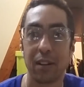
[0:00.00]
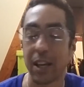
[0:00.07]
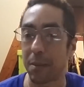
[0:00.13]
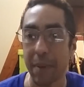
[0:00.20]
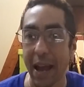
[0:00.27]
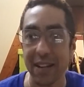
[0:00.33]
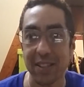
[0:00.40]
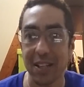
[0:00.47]

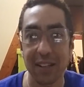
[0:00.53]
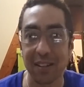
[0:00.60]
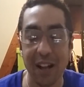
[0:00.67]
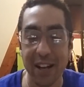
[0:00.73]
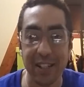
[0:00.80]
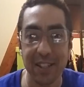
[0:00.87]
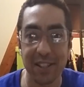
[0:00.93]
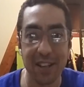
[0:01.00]
Like Patsy
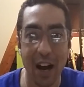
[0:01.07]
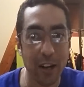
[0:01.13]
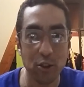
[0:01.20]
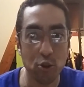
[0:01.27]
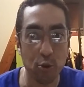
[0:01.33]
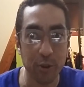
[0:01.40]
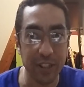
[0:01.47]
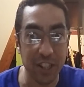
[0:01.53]
Cline is
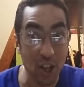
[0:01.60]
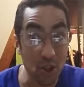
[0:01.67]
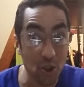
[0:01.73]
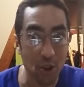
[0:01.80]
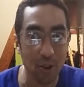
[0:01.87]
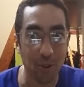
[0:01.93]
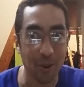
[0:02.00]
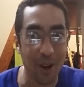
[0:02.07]
not
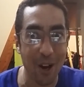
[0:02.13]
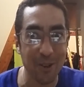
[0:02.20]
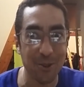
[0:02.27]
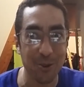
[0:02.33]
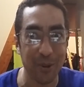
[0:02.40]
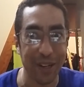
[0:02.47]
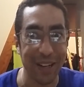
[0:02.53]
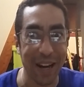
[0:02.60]
traditional
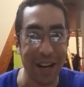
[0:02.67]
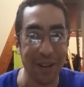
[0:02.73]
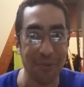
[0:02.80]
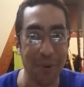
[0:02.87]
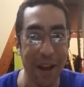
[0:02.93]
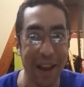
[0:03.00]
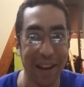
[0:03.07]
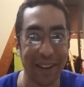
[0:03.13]
country in any
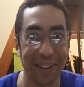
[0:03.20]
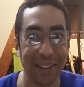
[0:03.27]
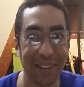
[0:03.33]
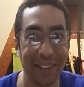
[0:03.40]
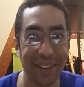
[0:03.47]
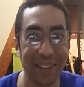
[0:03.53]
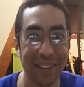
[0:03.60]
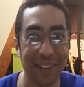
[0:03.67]
way.
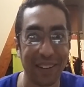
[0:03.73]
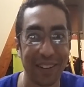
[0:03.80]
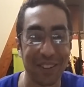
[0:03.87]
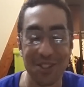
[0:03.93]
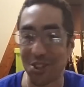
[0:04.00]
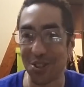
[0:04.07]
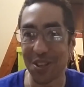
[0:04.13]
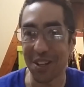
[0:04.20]

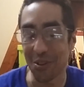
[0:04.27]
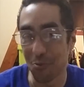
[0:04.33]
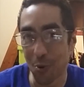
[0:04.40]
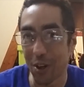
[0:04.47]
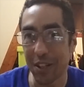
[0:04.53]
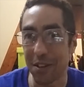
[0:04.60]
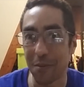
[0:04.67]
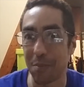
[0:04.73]
It
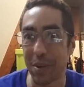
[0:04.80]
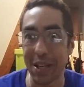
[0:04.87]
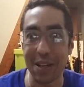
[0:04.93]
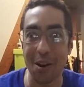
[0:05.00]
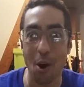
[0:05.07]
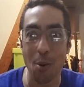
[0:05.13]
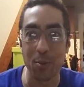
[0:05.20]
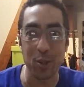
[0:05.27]
wouldn't even
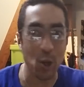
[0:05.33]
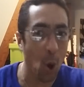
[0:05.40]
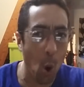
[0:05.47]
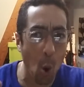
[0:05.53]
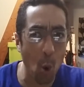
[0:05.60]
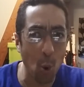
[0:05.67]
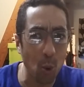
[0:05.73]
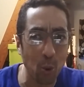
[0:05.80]
be almost
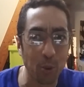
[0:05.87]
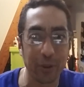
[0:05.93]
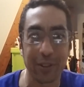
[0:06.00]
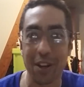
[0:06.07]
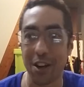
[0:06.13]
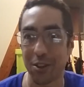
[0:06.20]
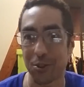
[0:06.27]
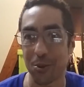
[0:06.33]

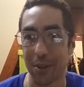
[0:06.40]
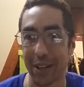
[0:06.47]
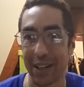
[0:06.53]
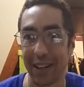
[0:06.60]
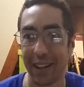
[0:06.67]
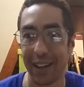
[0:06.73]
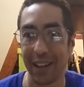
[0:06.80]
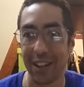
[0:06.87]
old
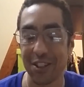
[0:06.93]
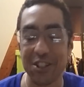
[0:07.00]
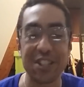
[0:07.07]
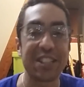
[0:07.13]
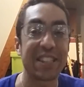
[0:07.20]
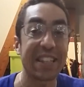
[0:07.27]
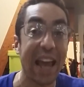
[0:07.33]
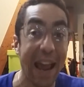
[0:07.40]
country.
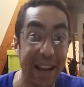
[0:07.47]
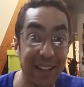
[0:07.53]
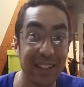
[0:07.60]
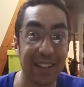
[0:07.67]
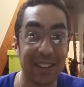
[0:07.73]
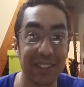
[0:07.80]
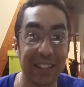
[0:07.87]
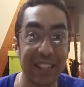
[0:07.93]
She's
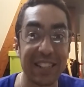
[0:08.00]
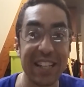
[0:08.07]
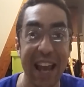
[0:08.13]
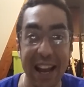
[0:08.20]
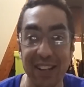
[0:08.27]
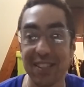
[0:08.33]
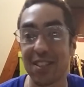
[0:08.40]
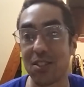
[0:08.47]
technically
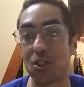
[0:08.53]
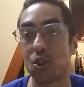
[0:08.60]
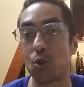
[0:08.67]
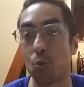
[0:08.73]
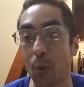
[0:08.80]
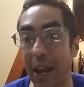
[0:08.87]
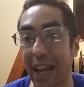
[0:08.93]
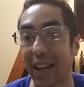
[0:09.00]
Texas
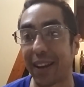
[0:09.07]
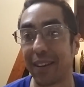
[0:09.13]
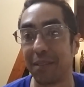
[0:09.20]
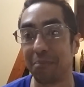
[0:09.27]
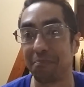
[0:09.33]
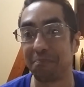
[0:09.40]
swing.